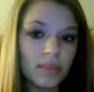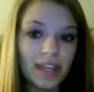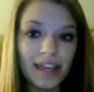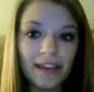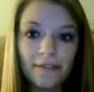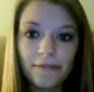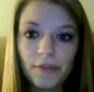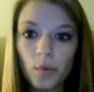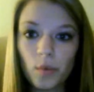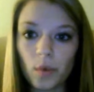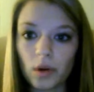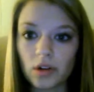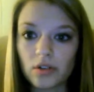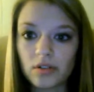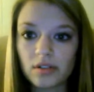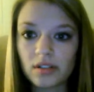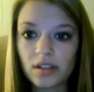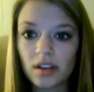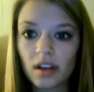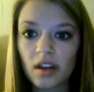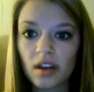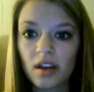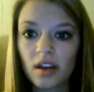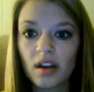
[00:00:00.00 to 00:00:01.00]
If you
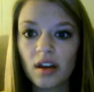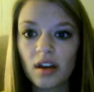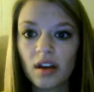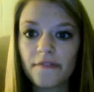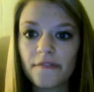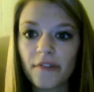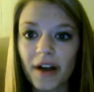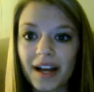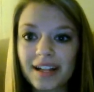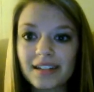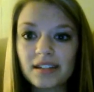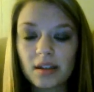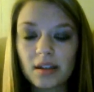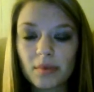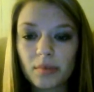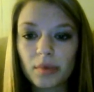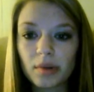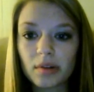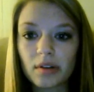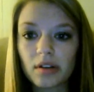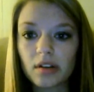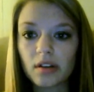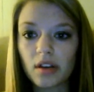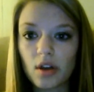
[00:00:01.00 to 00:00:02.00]
want, find
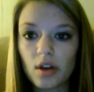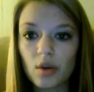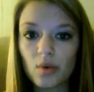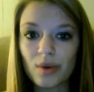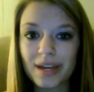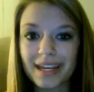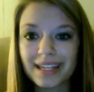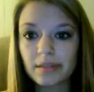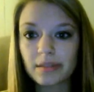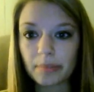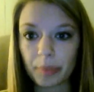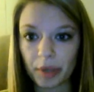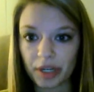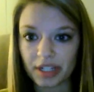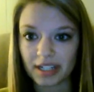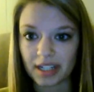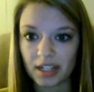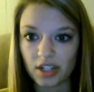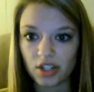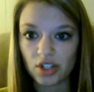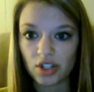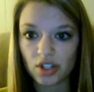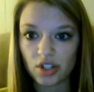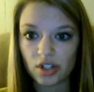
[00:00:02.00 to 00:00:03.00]
someone who is
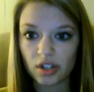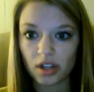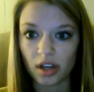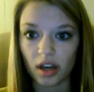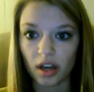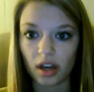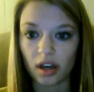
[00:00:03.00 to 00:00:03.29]
British,